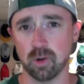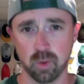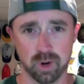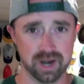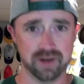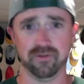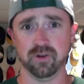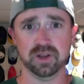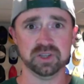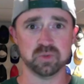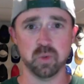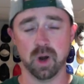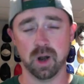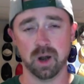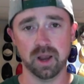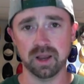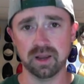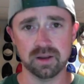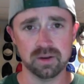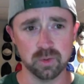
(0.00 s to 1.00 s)
whatever he's
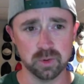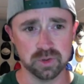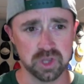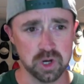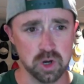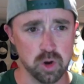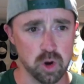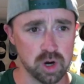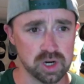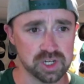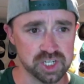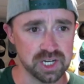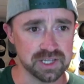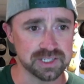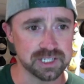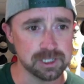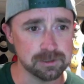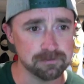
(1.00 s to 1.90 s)
wearing with the New York Jets.